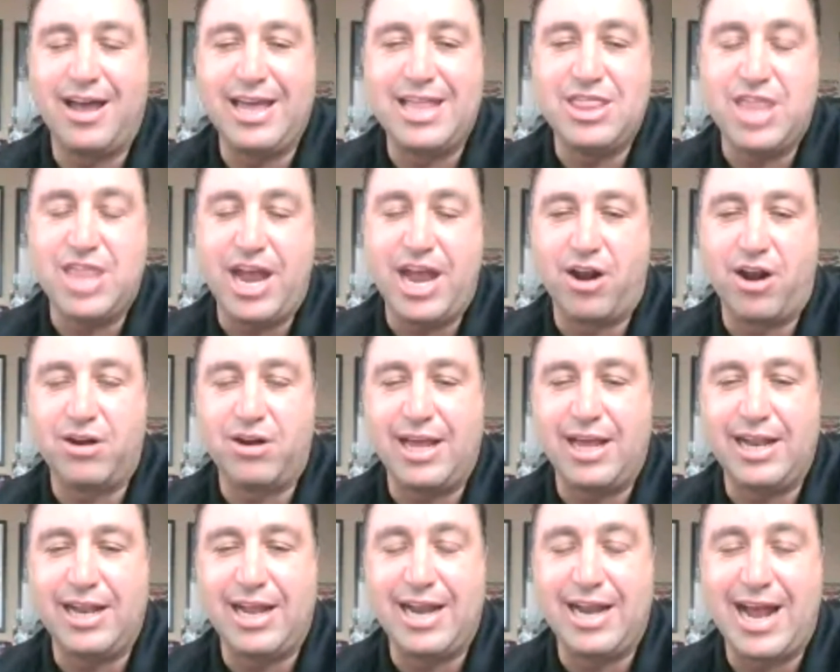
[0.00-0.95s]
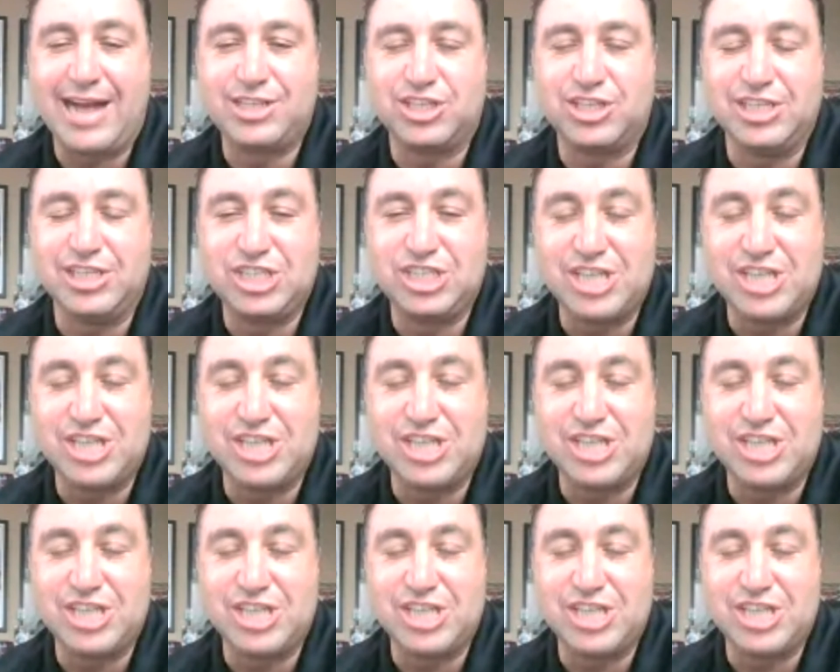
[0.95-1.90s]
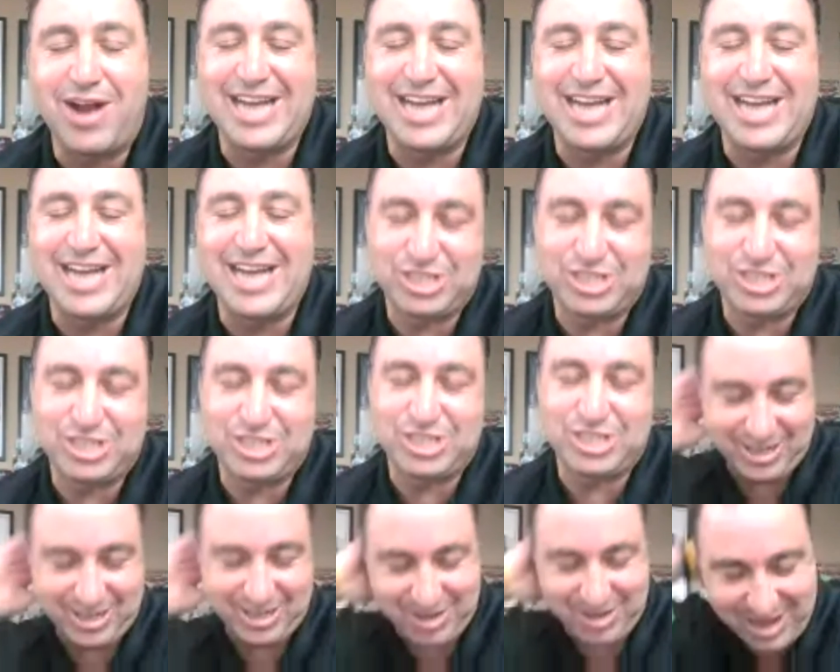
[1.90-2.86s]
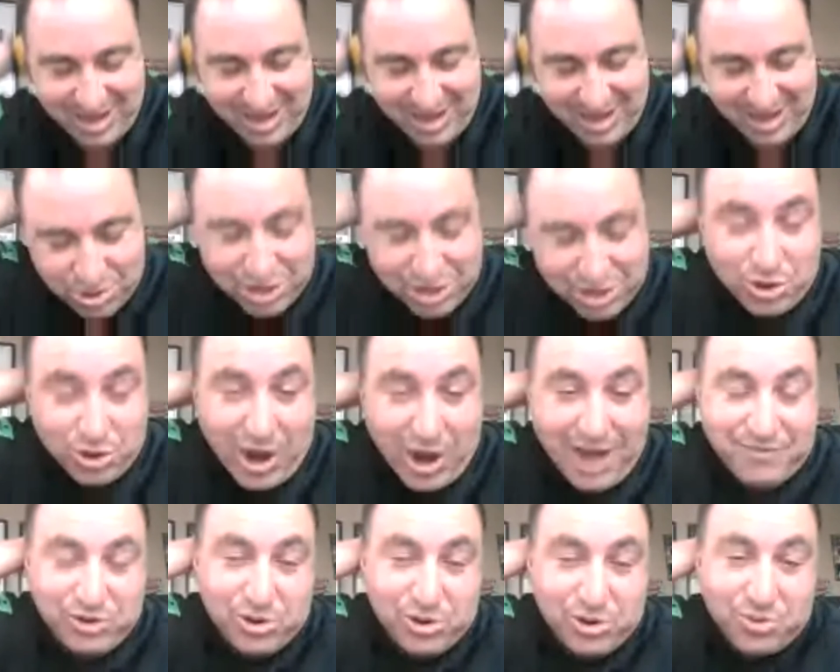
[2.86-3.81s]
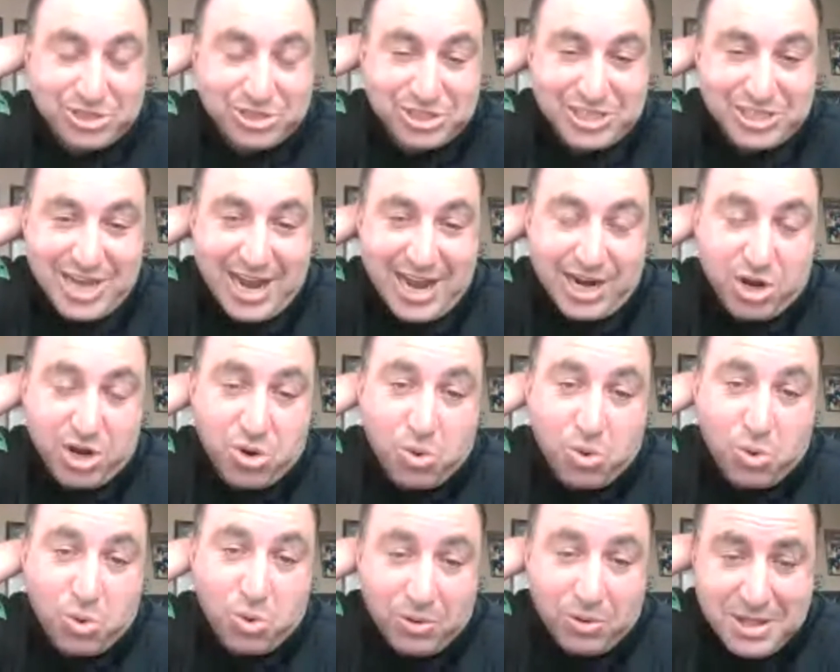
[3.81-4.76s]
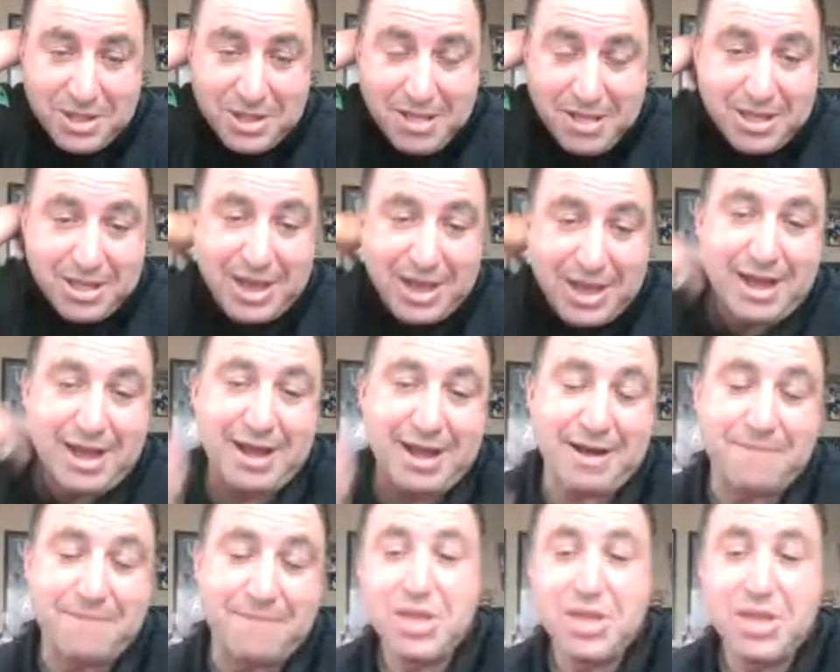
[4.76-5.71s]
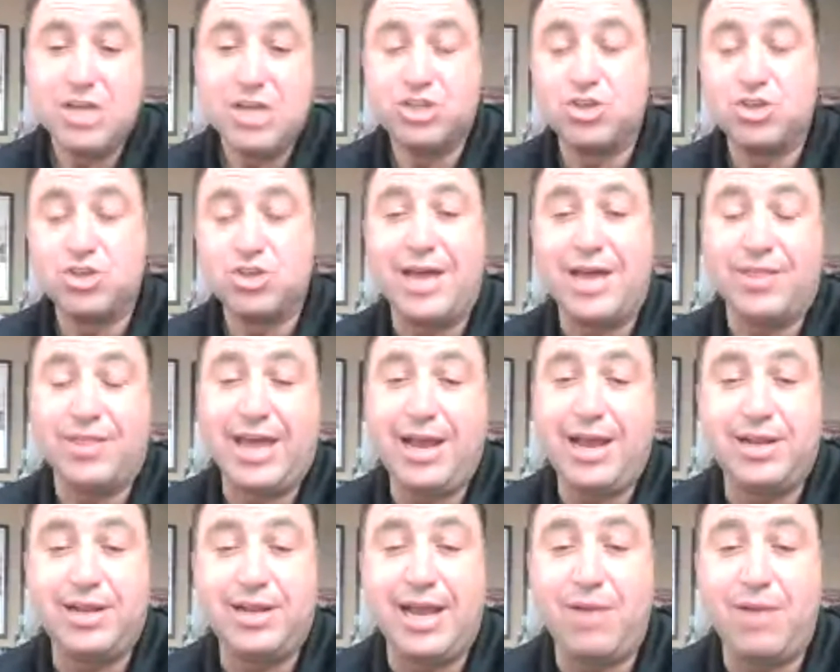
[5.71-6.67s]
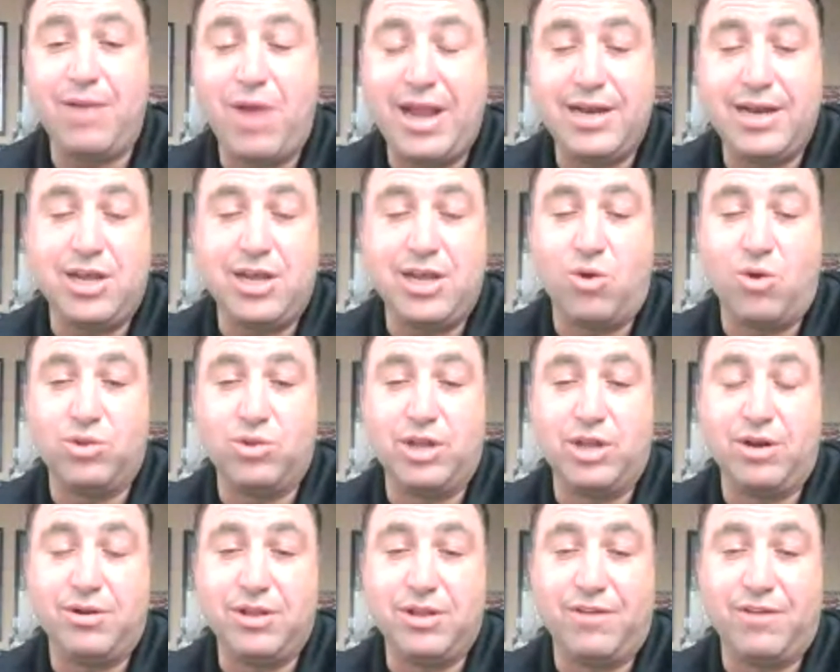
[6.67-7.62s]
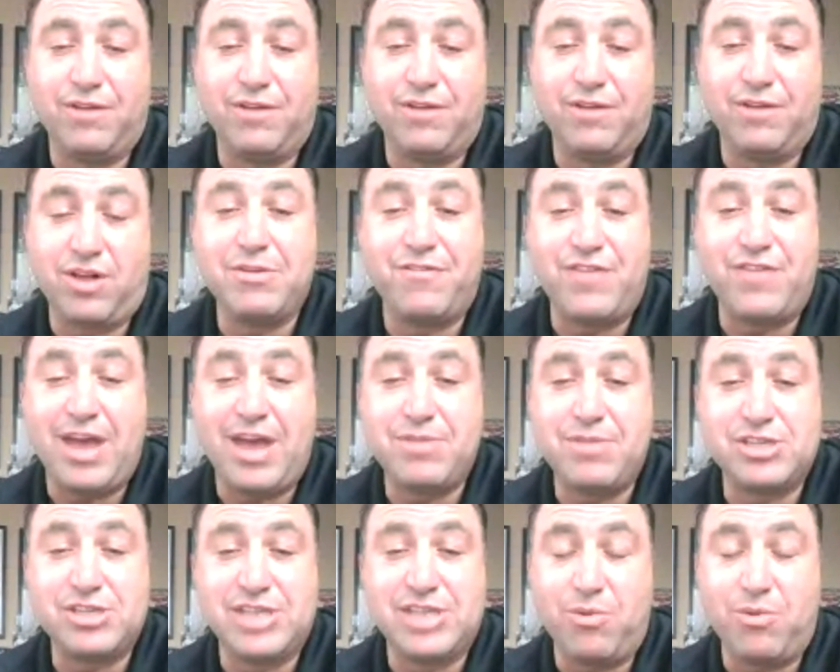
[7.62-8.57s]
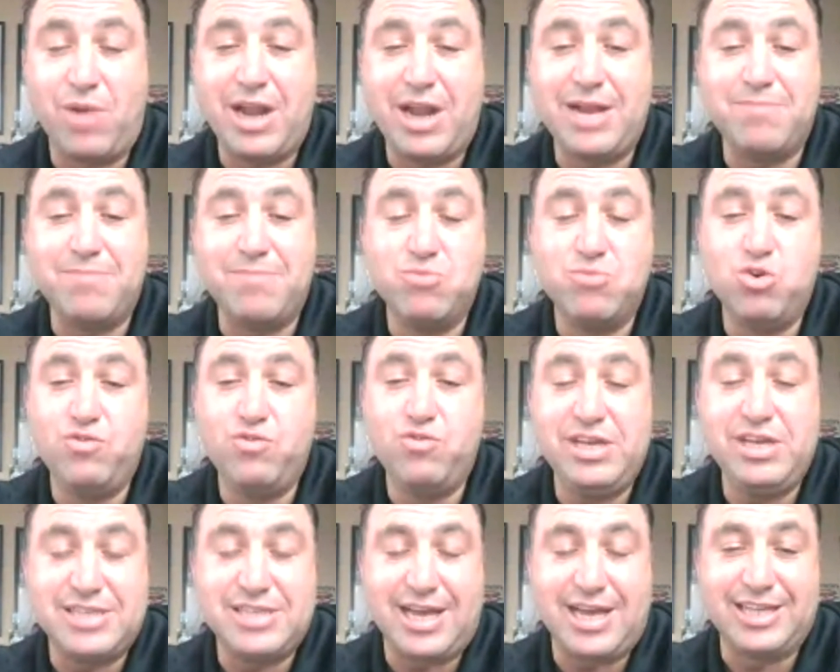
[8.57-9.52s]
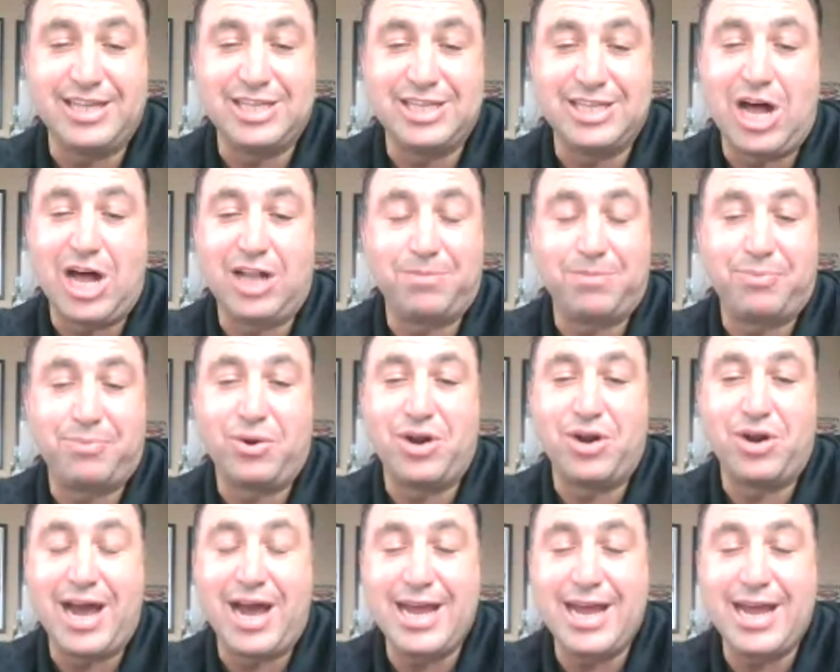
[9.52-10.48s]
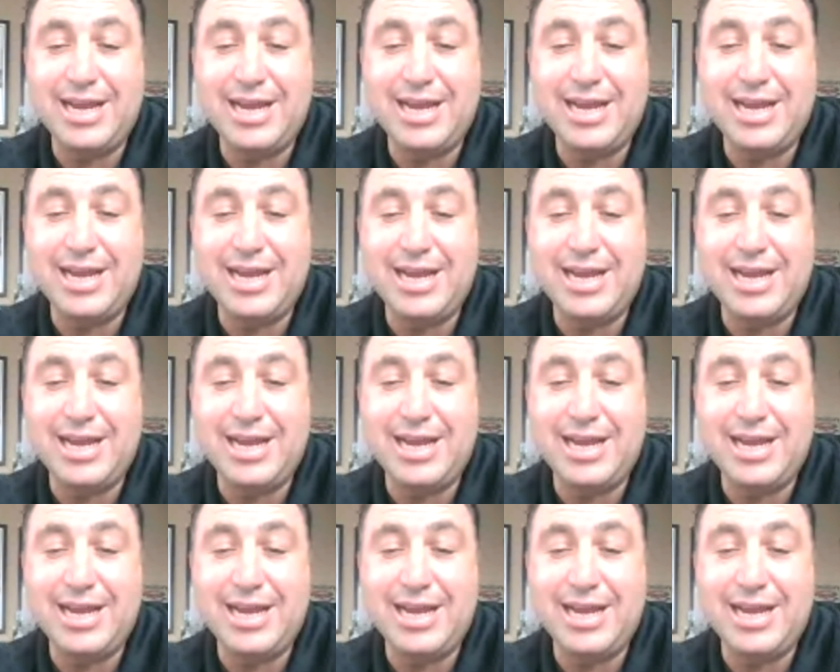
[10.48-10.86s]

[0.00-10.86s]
in there, and then actually some are actually outside through the drive-through, which is kind of cool. So yeah, they rent. Their claim to fame is they rented movies at $1 per night.